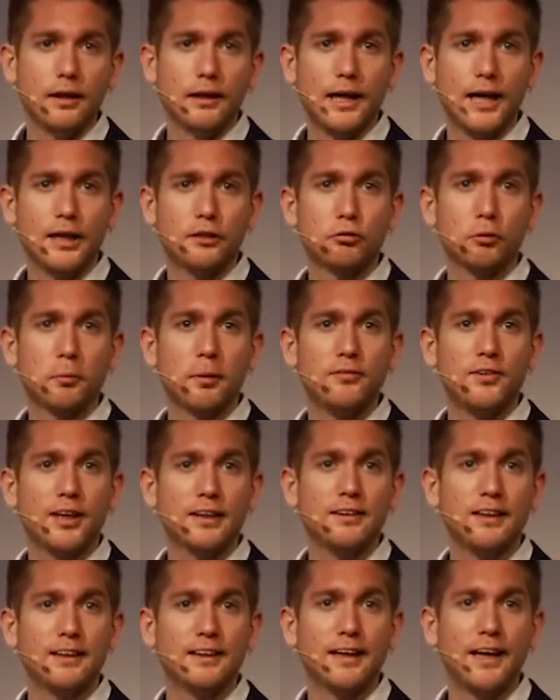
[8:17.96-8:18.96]
guys from the
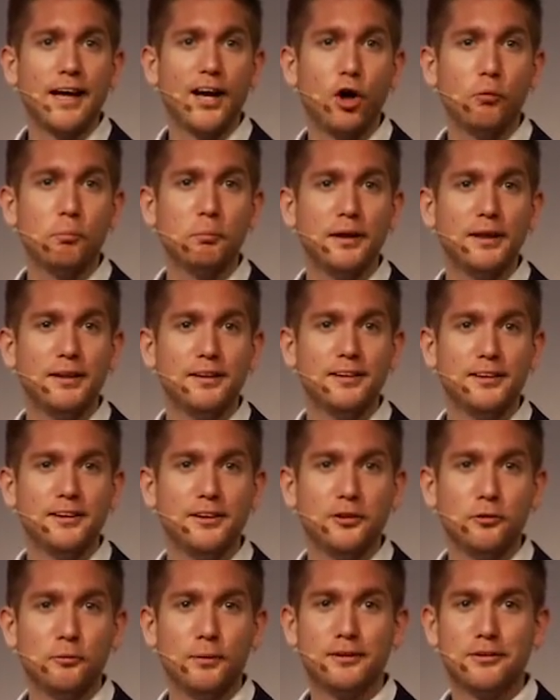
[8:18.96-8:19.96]
Technic can help me
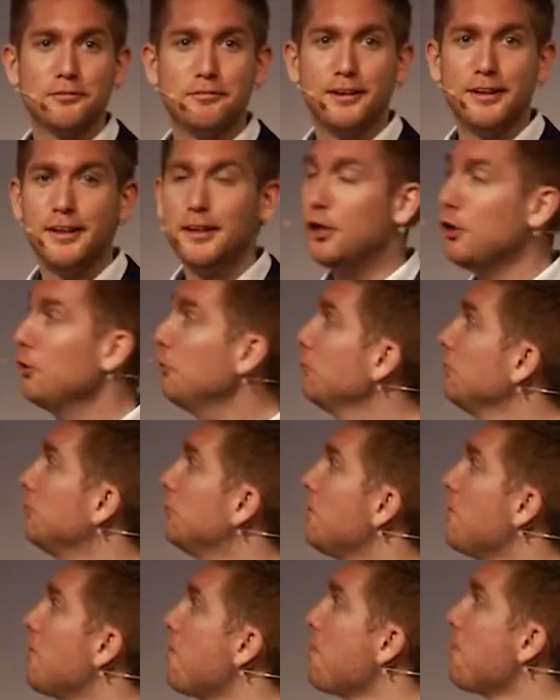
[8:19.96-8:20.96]
with the video.
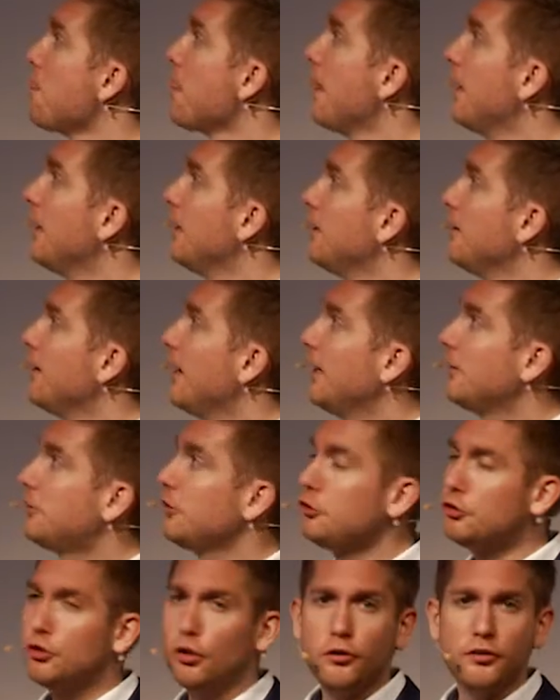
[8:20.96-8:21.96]
It is
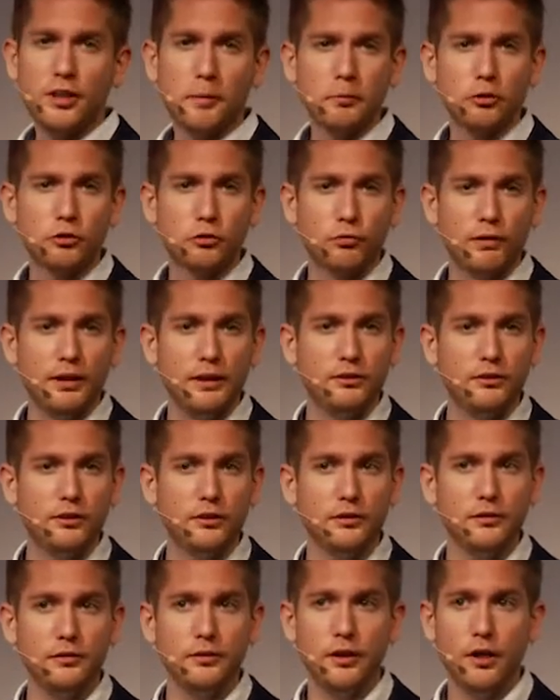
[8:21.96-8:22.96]
a short
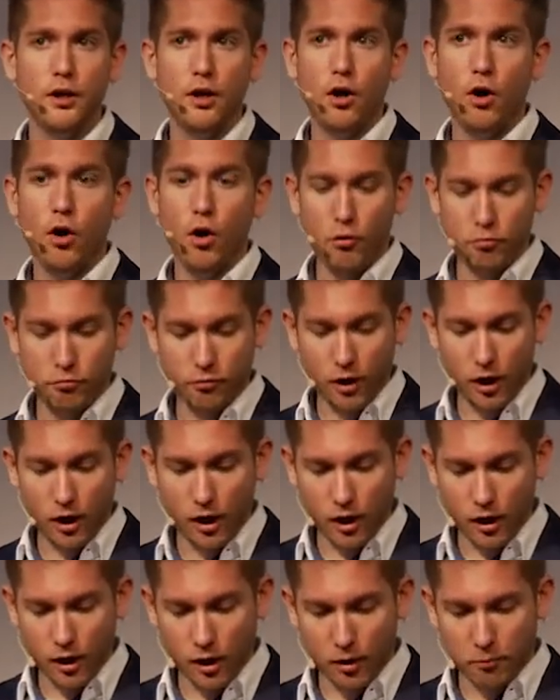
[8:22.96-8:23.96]
demonstration of
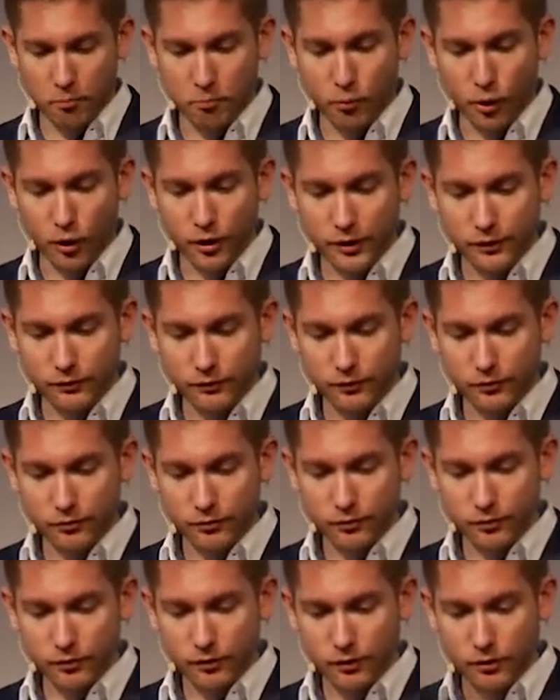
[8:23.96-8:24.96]
our
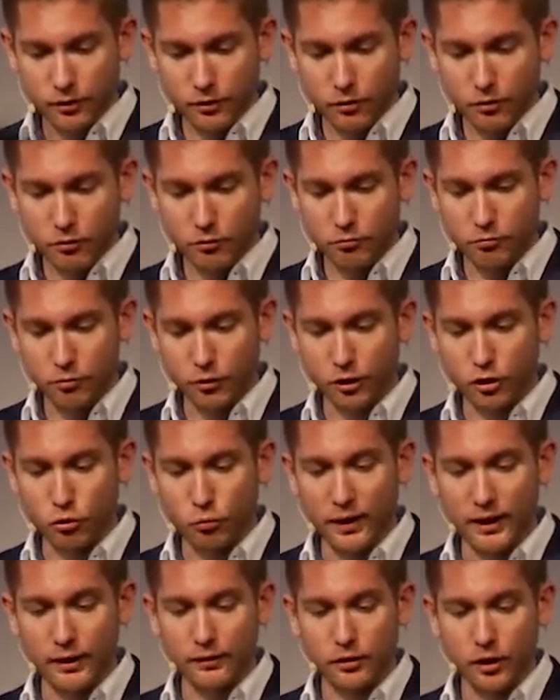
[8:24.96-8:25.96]
product for the
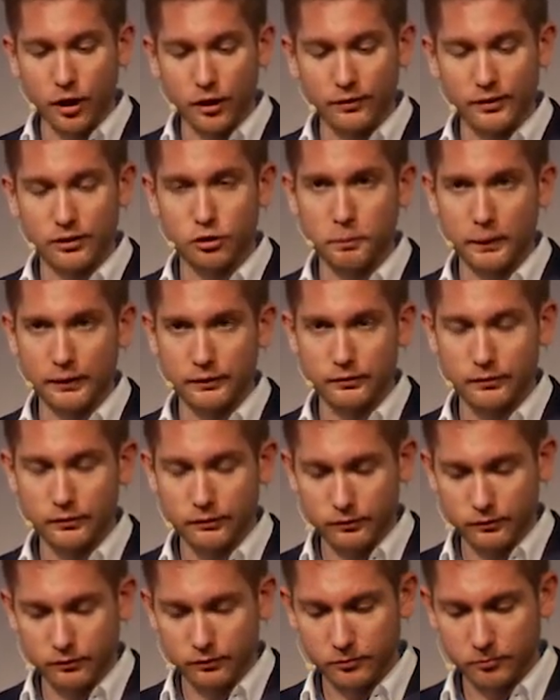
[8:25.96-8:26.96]
credit card
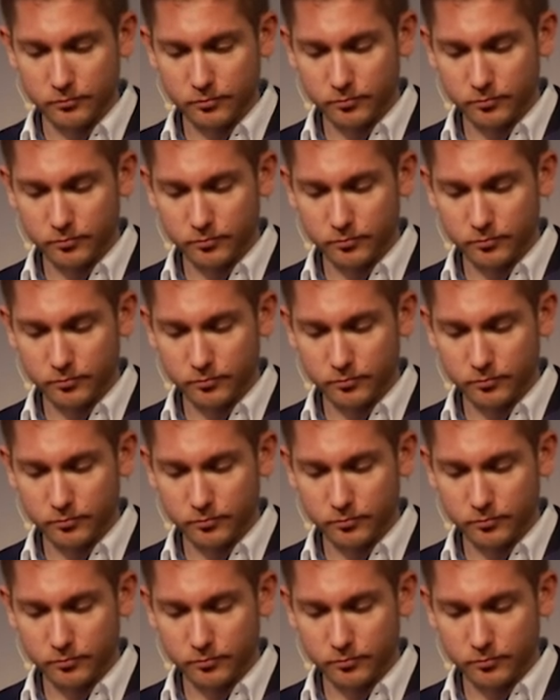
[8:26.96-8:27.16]
expenses.